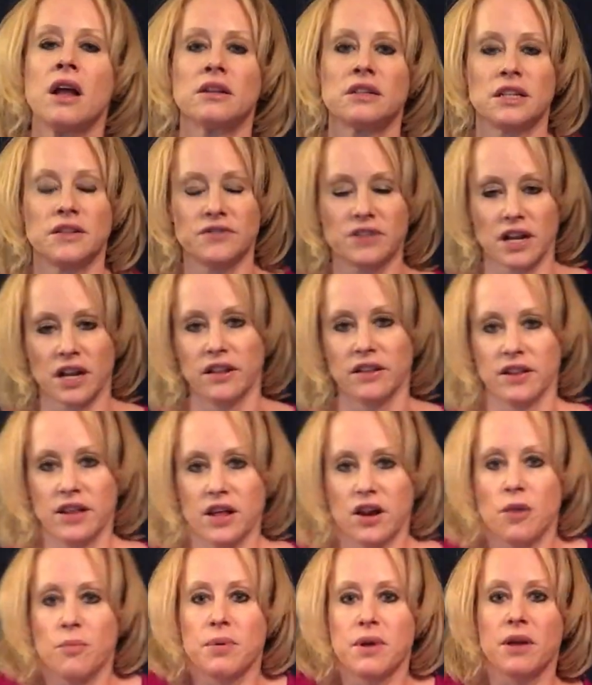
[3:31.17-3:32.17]
So you've done a
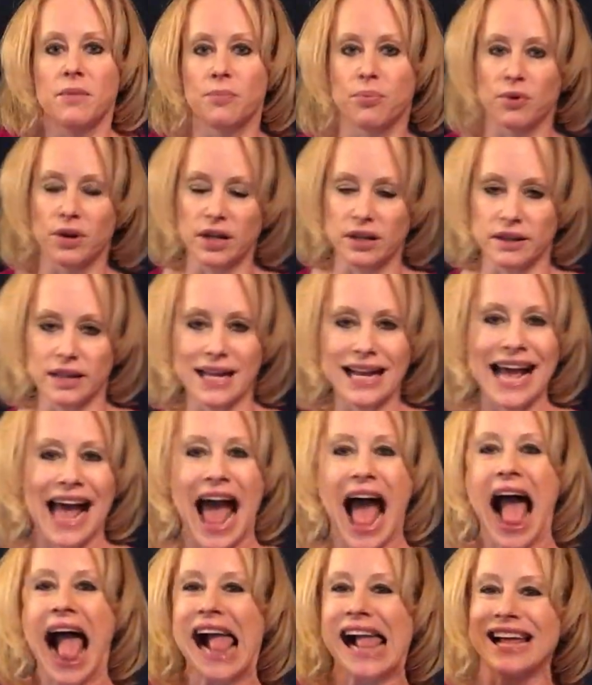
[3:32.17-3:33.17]
little bit of breathing,
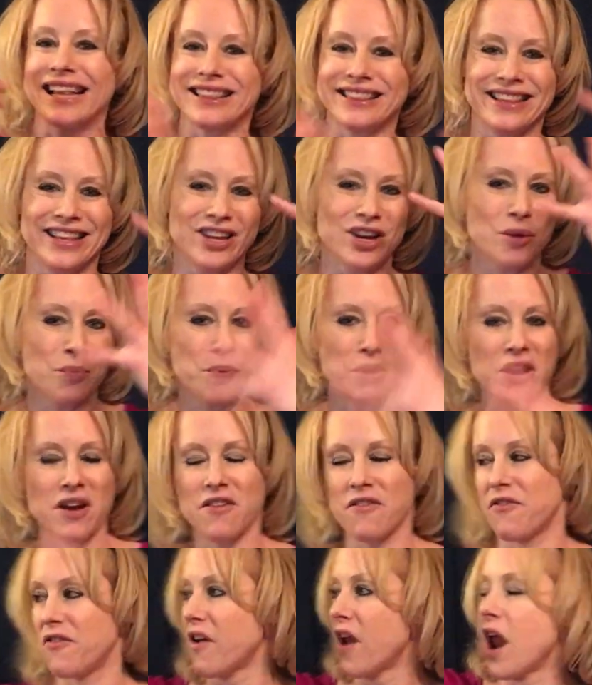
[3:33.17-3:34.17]
a little bit
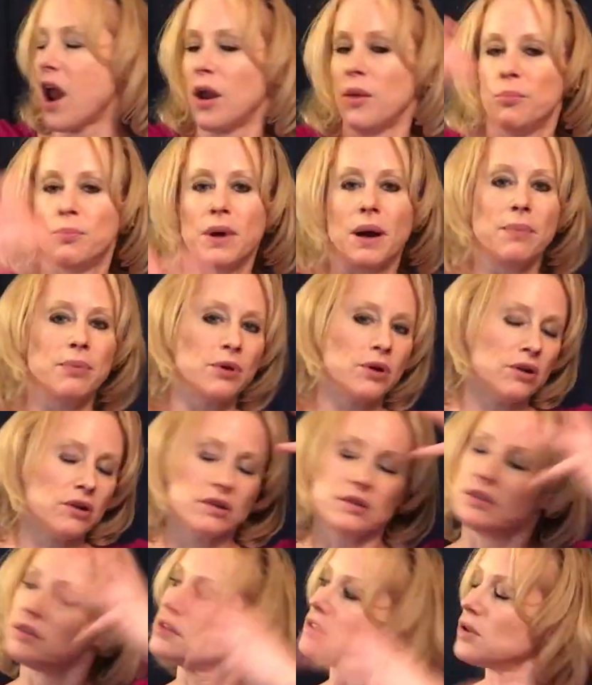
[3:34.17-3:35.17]
of
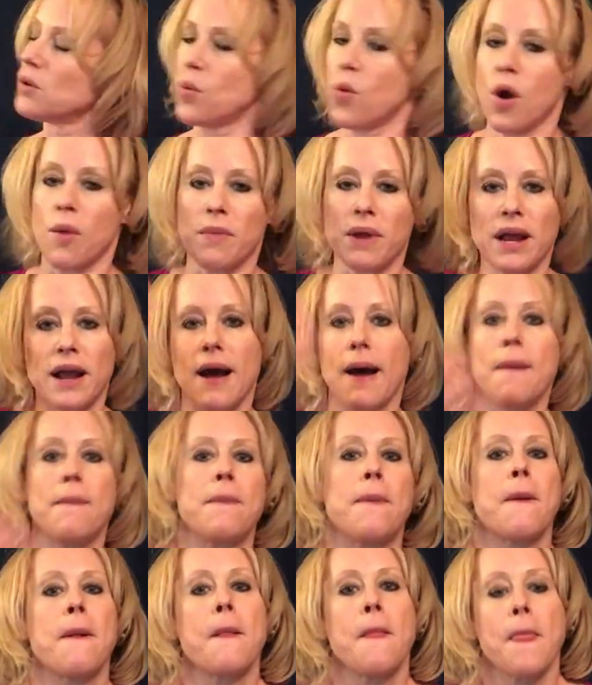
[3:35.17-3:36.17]
bubble warming
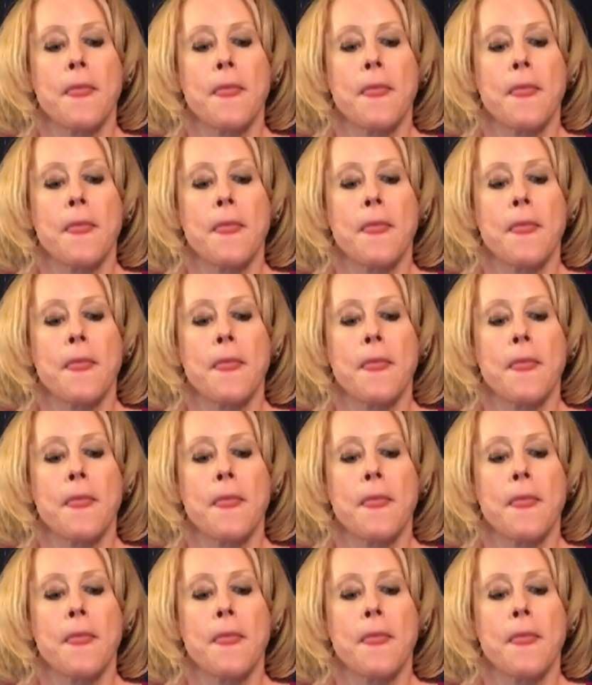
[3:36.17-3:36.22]
up.